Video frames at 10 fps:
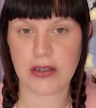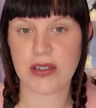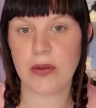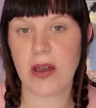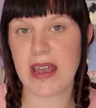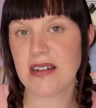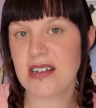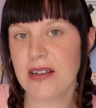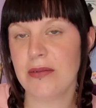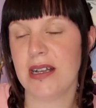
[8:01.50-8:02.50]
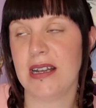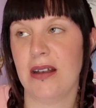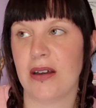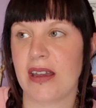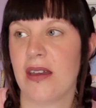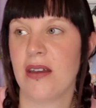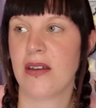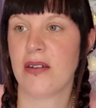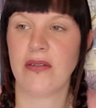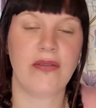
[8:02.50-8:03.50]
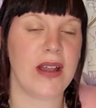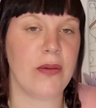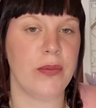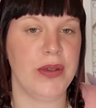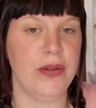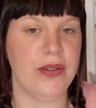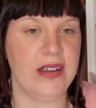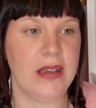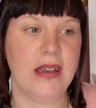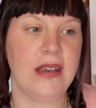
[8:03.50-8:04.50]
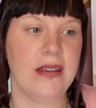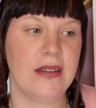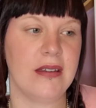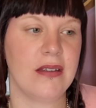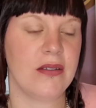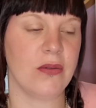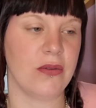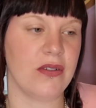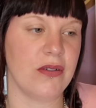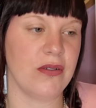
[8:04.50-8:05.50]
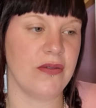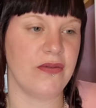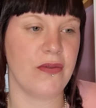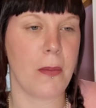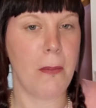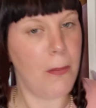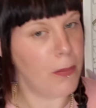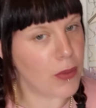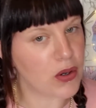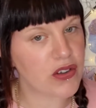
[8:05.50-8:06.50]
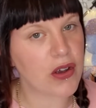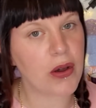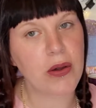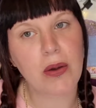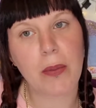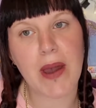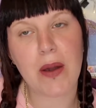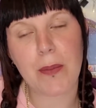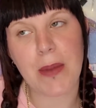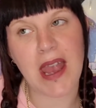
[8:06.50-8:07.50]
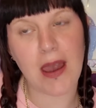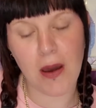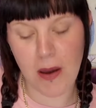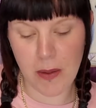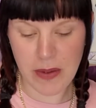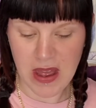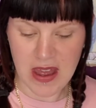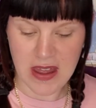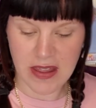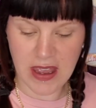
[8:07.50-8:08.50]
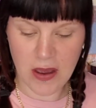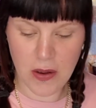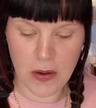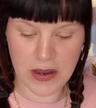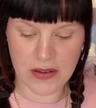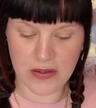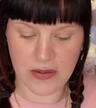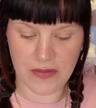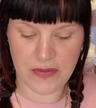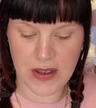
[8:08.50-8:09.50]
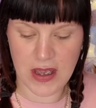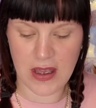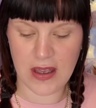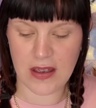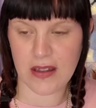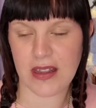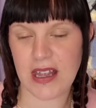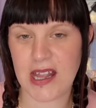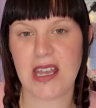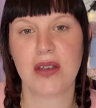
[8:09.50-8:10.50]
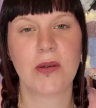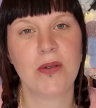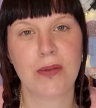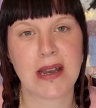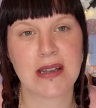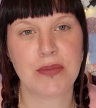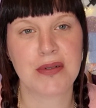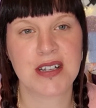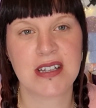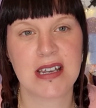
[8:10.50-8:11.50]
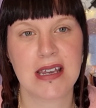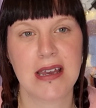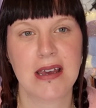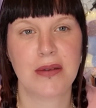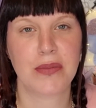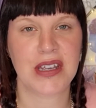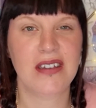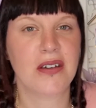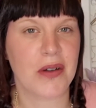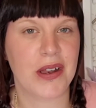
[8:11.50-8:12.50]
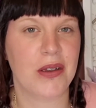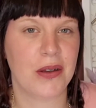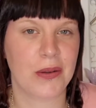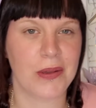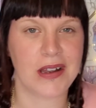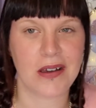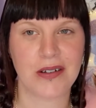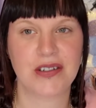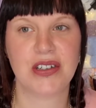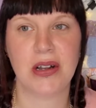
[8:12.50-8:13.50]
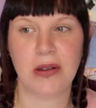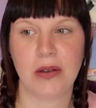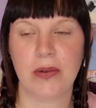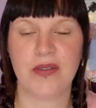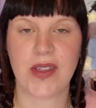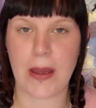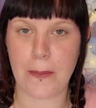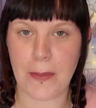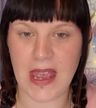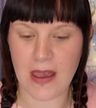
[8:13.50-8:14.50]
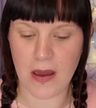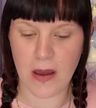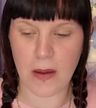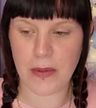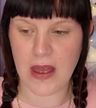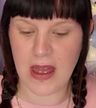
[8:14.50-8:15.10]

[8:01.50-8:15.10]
So I actually really like Flower Beauty's sort of motto about makeup. They are kind of, they think you're already pretty, but you're kind of going to enhance your look with their makeup.